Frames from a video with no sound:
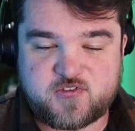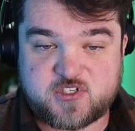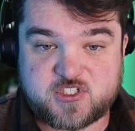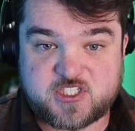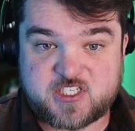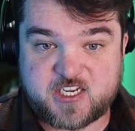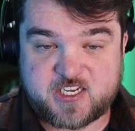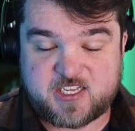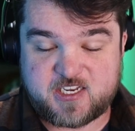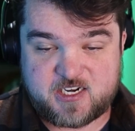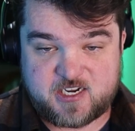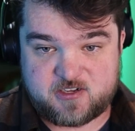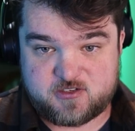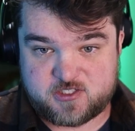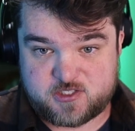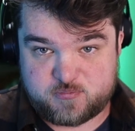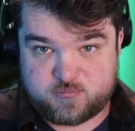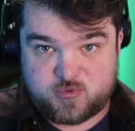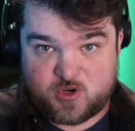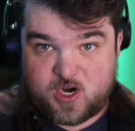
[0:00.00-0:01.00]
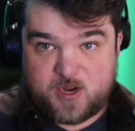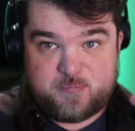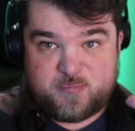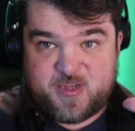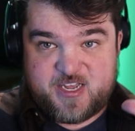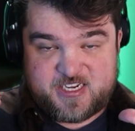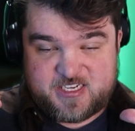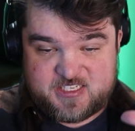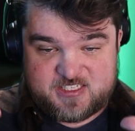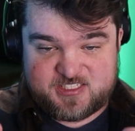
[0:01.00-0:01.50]
For a second, I was brought
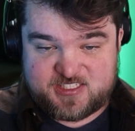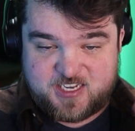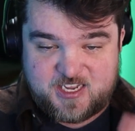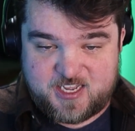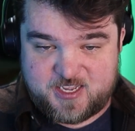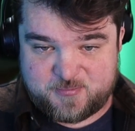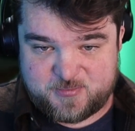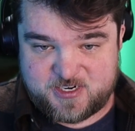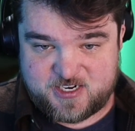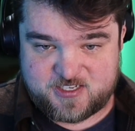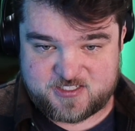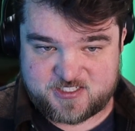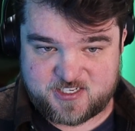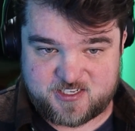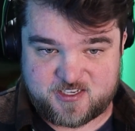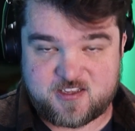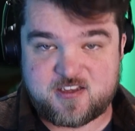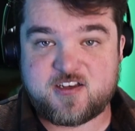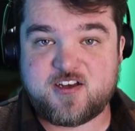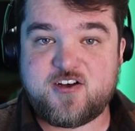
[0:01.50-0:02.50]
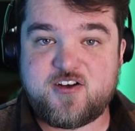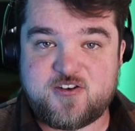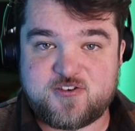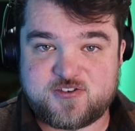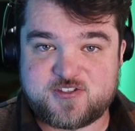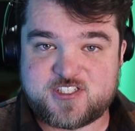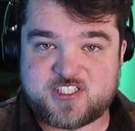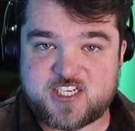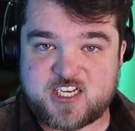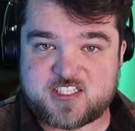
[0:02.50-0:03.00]
back in time and I was like, oh,
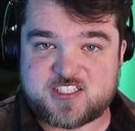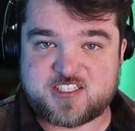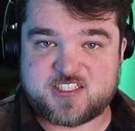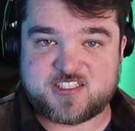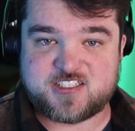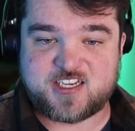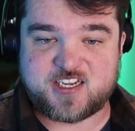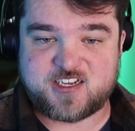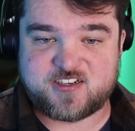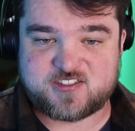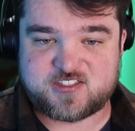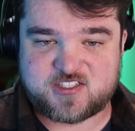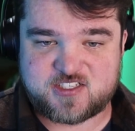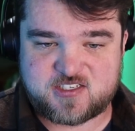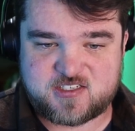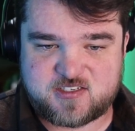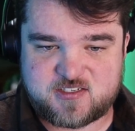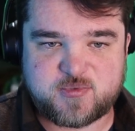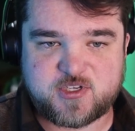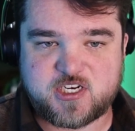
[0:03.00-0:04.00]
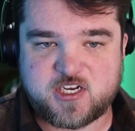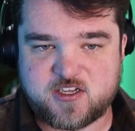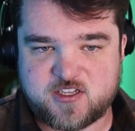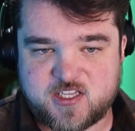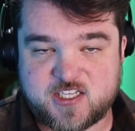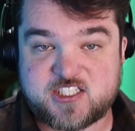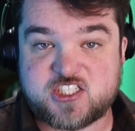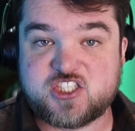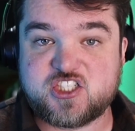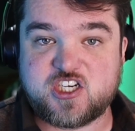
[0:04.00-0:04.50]
Jesse's house. But no,
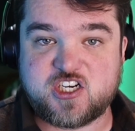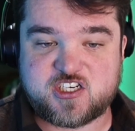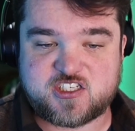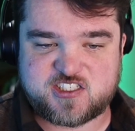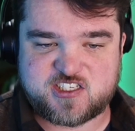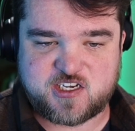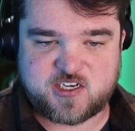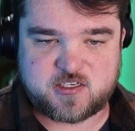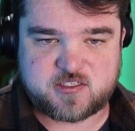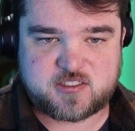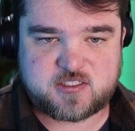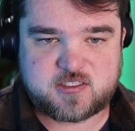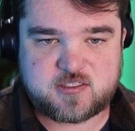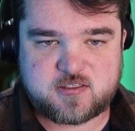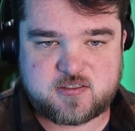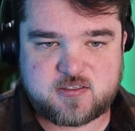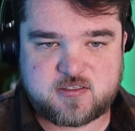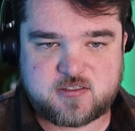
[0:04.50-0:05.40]
that's Chuck's house.